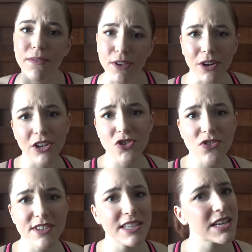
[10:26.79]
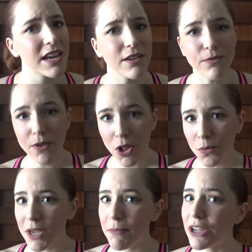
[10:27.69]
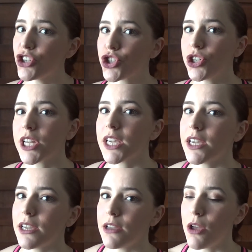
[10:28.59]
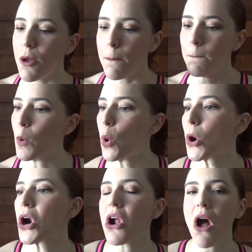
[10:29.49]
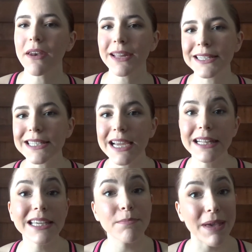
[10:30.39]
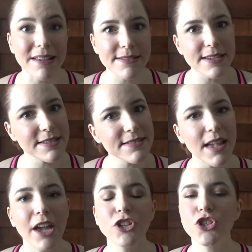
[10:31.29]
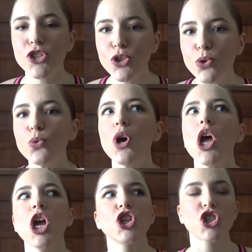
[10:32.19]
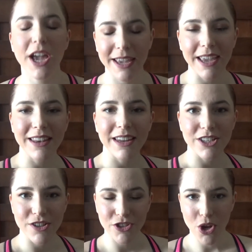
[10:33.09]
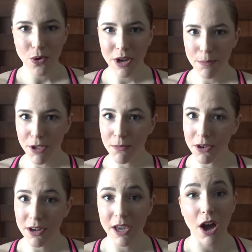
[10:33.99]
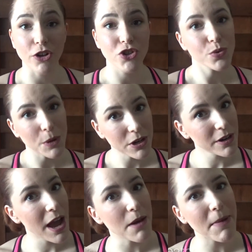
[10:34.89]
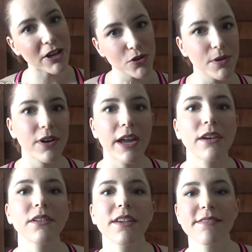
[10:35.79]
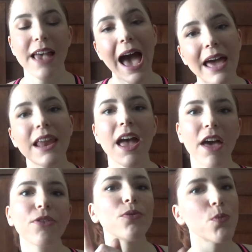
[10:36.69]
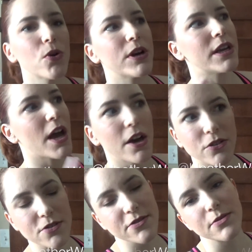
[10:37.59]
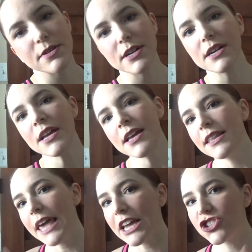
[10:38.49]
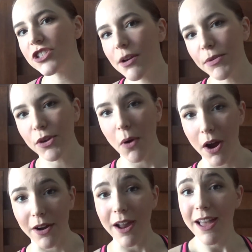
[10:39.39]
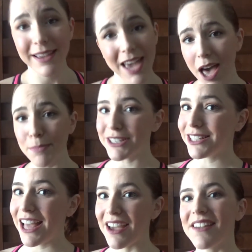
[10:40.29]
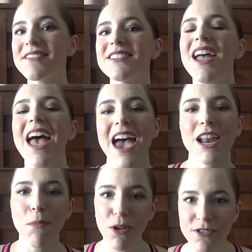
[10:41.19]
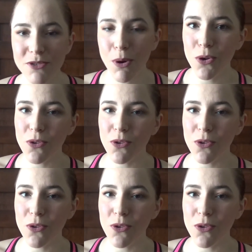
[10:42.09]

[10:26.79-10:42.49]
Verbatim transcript: If you're interested in following my journey more on a daily basis, I do check in into the Tone It Up community on Twitter, and my Twitter handle is @HeatherWarren_. The H and W are capitalized, and I'm also